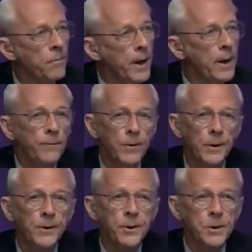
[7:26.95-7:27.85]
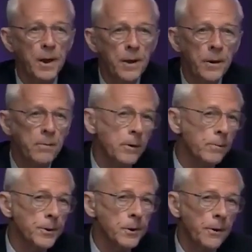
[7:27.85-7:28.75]
and if you understand them, you
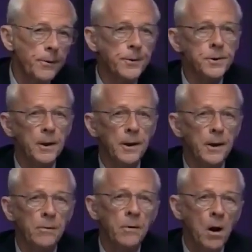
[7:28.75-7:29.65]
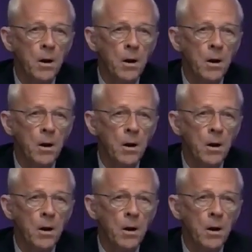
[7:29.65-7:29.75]
must understand